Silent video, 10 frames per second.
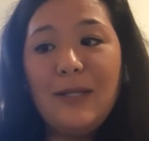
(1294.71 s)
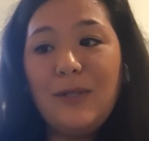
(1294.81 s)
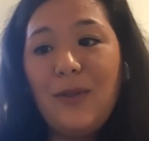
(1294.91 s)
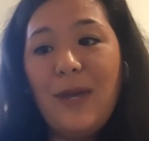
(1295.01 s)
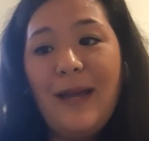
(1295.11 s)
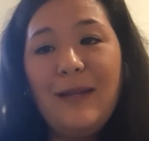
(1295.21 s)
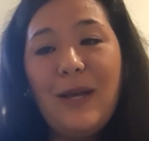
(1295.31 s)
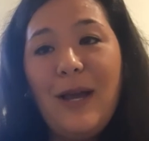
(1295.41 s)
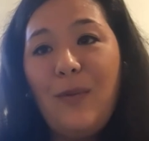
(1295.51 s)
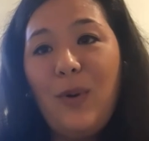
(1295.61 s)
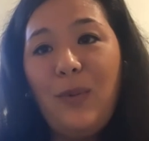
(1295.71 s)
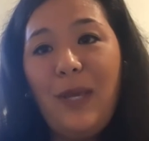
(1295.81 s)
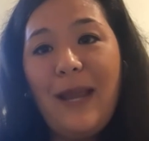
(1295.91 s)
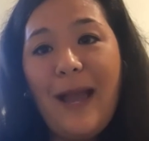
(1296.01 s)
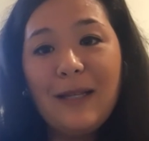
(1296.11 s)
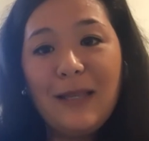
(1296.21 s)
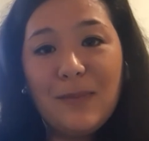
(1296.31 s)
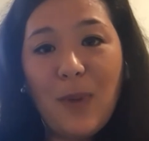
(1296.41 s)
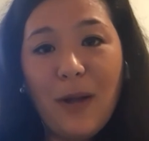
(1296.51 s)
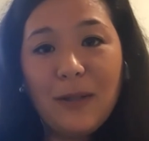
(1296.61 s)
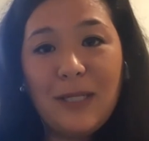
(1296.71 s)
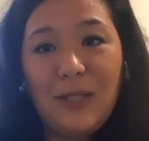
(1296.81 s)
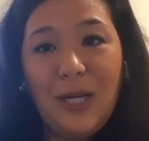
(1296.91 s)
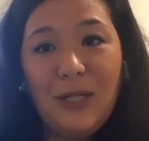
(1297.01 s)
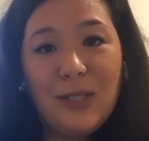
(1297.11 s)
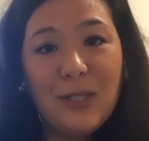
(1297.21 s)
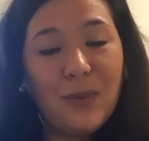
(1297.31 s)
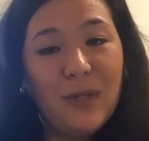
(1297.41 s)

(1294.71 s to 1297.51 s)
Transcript: so that when we enact these policy changes,